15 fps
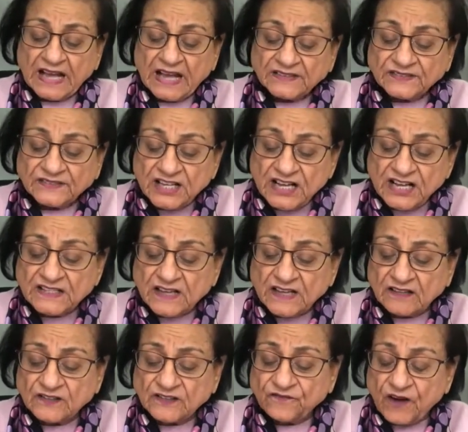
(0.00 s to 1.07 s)
These are
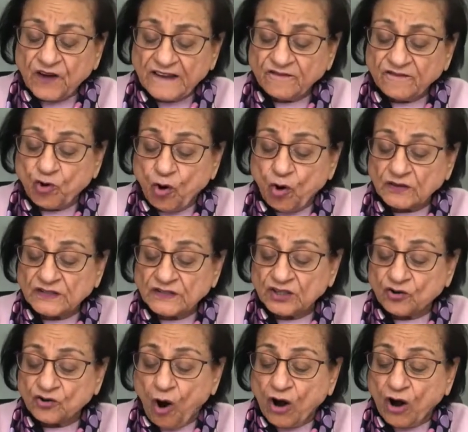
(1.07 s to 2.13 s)
the five causal
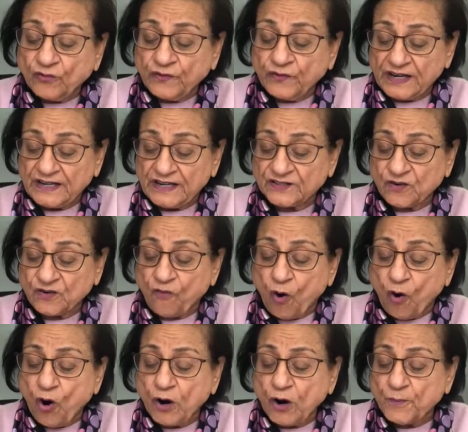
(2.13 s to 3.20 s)
cogwheels of
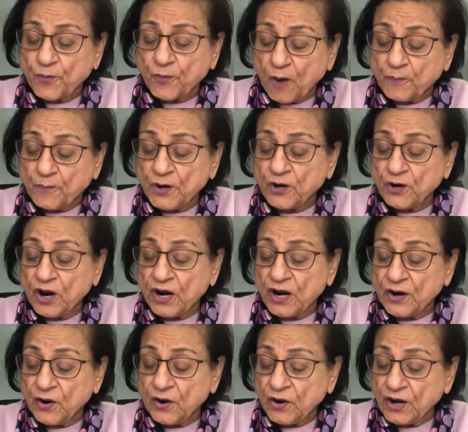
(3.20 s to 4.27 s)
all proper and
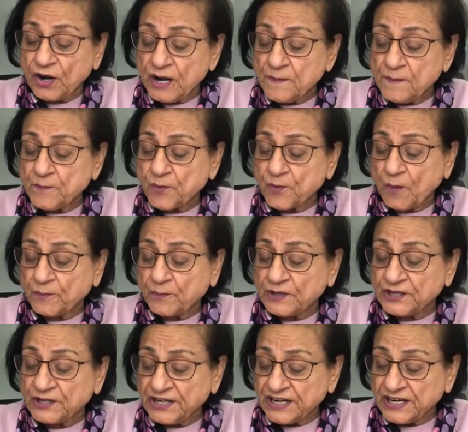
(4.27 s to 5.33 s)
improper
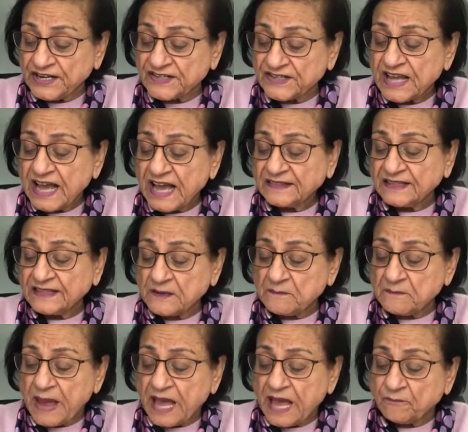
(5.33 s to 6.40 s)
deeds that a
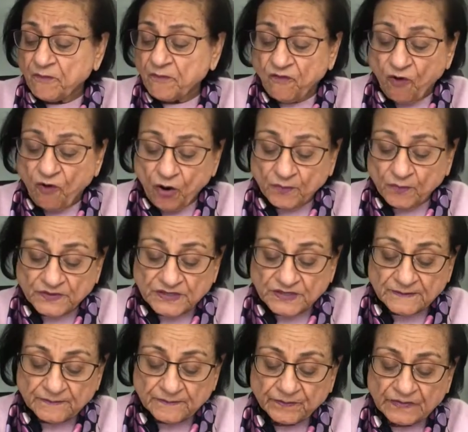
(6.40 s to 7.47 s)
man performs.
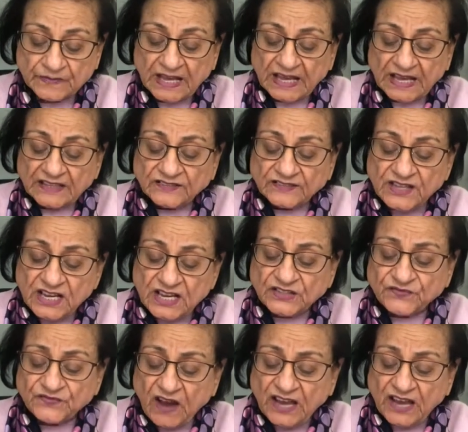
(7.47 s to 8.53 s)
These
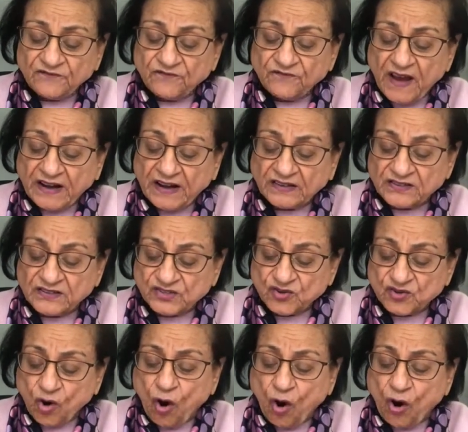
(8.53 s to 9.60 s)
five factors
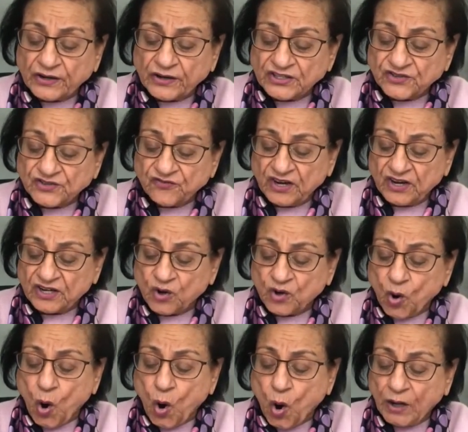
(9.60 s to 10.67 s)
orchestrate
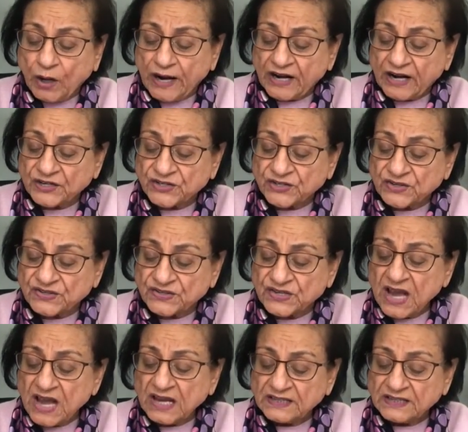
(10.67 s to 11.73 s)
all actions
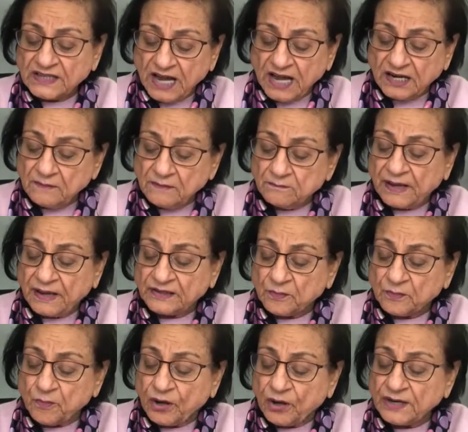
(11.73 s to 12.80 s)
done by the
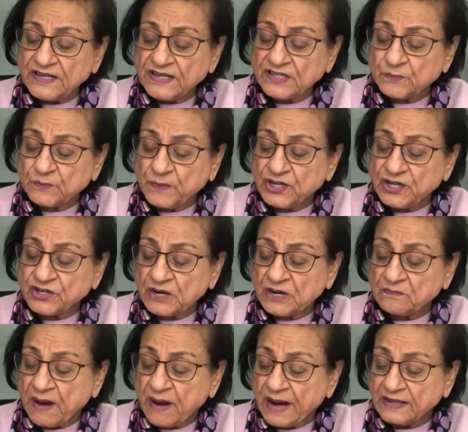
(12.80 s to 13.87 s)
body, speech, and
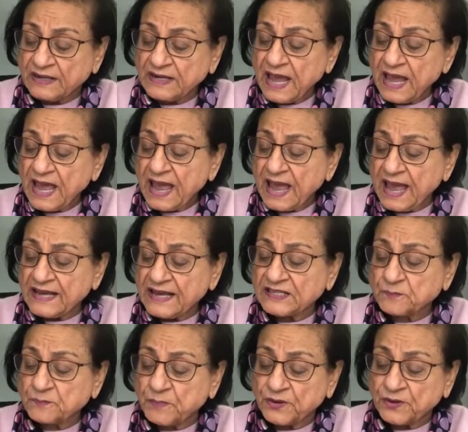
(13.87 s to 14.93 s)
mind as
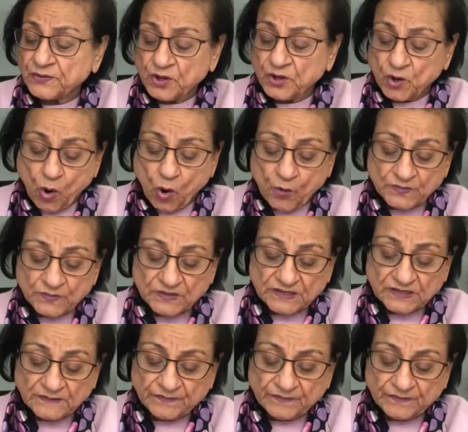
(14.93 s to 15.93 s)
per the norms.